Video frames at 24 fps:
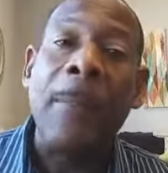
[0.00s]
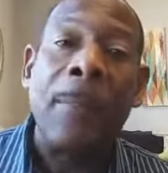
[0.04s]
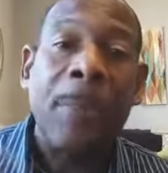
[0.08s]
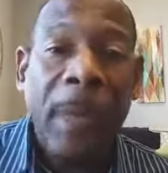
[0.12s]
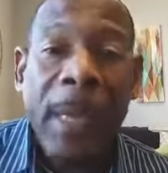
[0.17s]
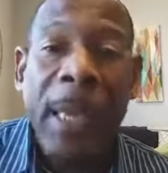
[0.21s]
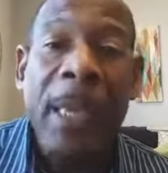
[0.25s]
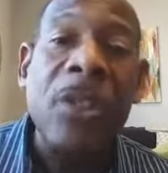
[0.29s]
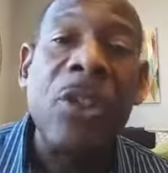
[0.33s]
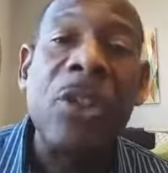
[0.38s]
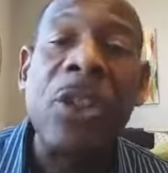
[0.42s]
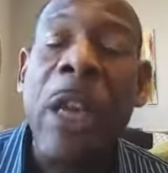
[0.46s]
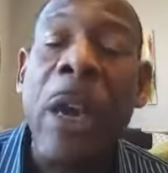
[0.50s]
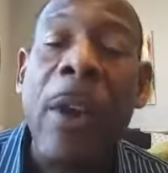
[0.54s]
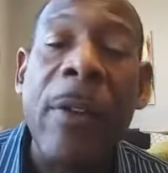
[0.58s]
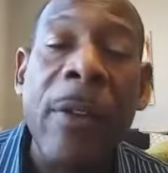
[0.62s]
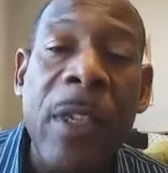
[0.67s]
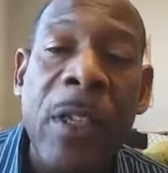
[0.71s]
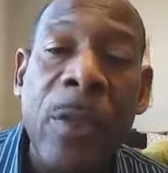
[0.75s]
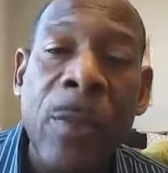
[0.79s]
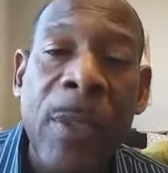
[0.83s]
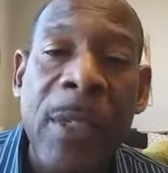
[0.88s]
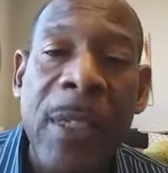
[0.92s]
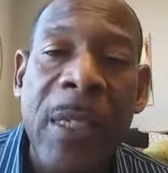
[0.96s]
please share
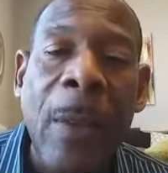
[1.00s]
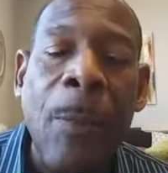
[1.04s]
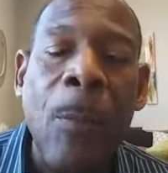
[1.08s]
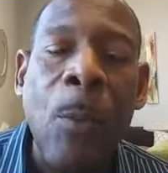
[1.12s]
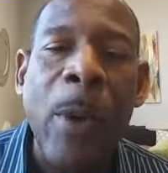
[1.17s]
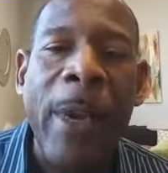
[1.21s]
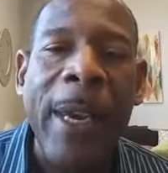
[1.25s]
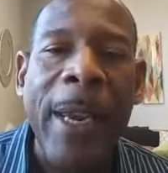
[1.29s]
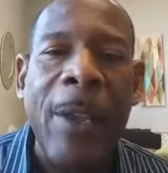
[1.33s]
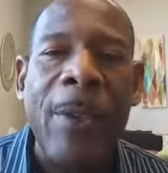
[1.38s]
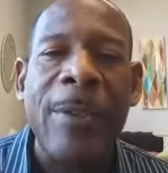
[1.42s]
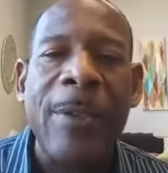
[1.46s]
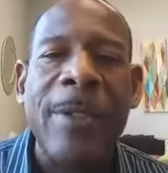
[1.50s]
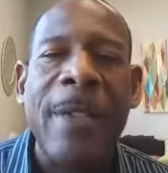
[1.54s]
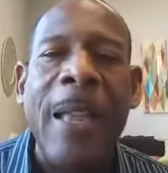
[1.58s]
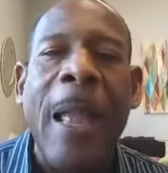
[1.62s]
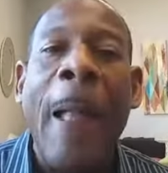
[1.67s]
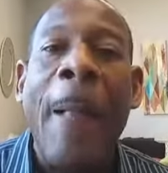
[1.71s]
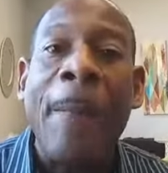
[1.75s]
this with someone else.